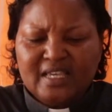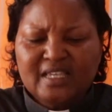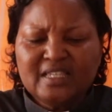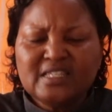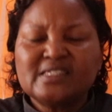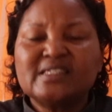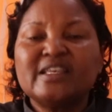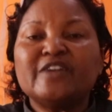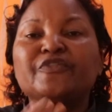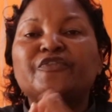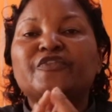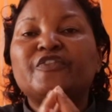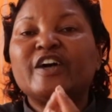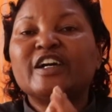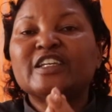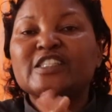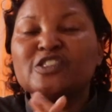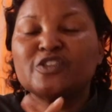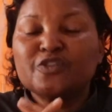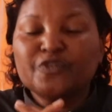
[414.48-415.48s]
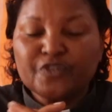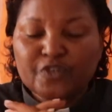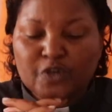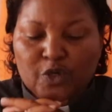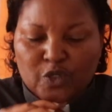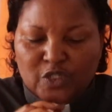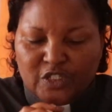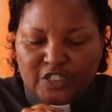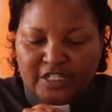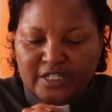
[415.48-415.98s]
is the first
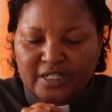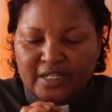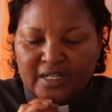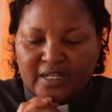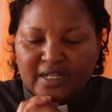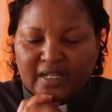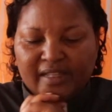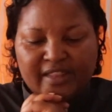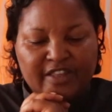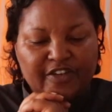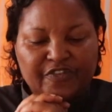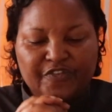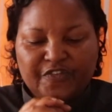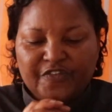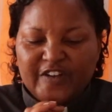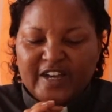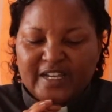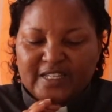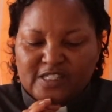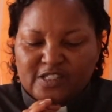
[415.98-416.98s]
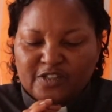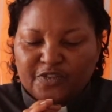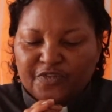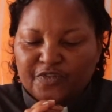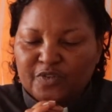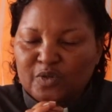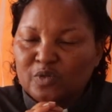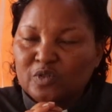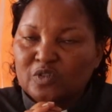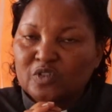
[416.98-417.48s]
fruit. The first
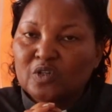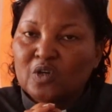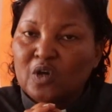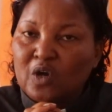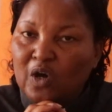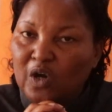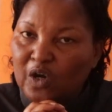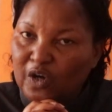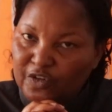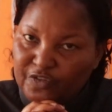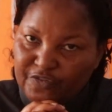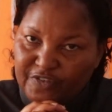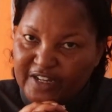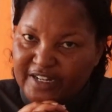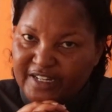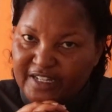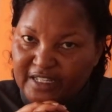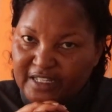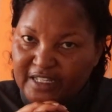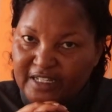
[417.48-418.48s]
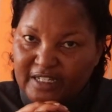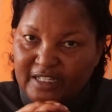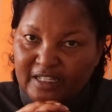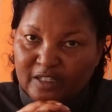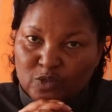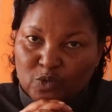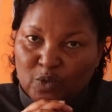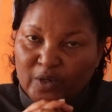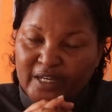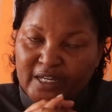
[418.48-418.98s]
fruit offering in
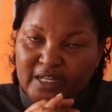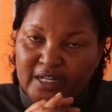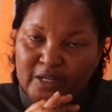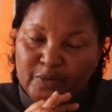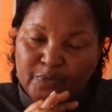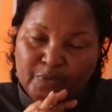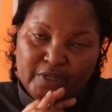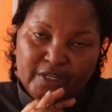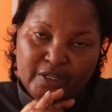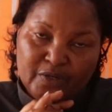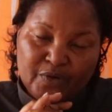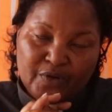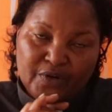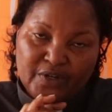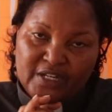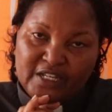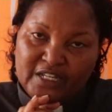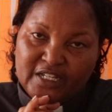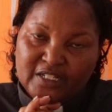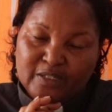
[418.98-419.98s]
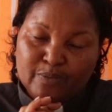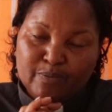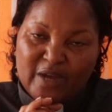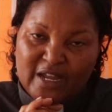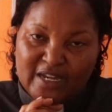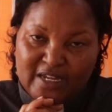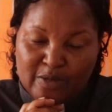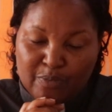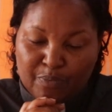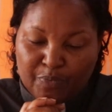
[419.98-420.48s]
Kiswahili we call it
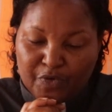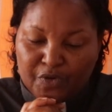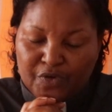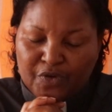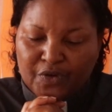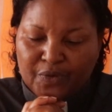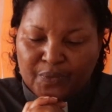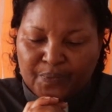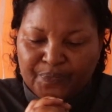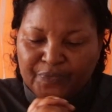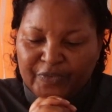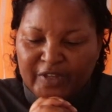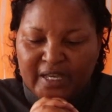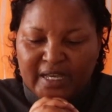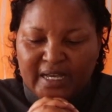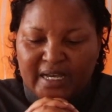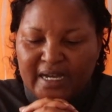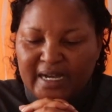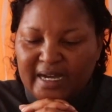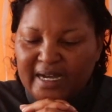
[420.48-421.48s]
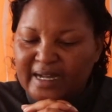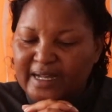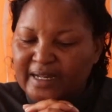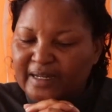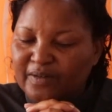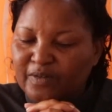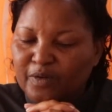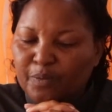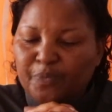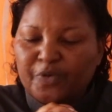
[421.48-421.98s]
malimbuko.
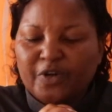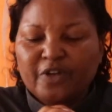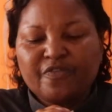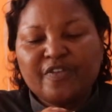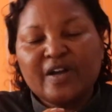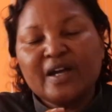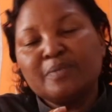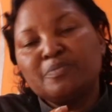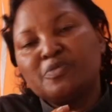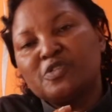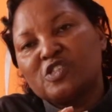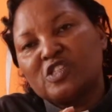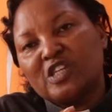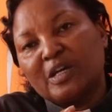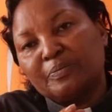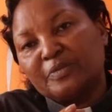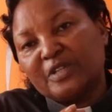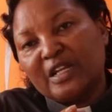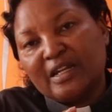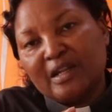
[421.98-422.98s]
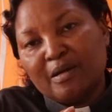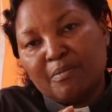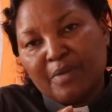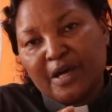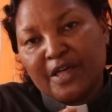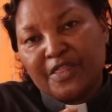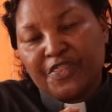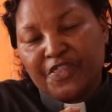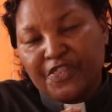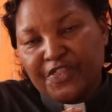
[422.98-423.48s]
And Proverbs chapter
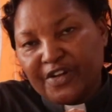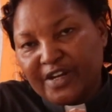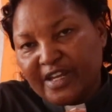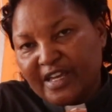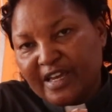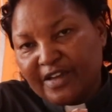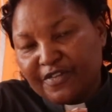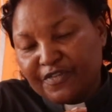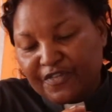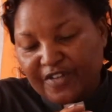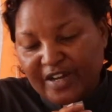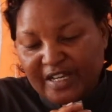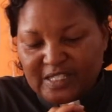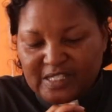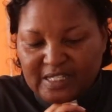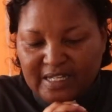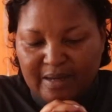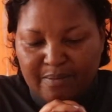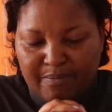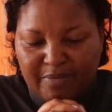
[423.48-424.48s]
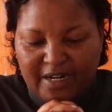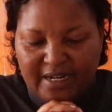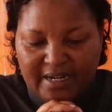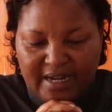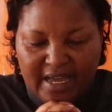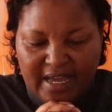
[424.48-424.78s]
number 3 and verse number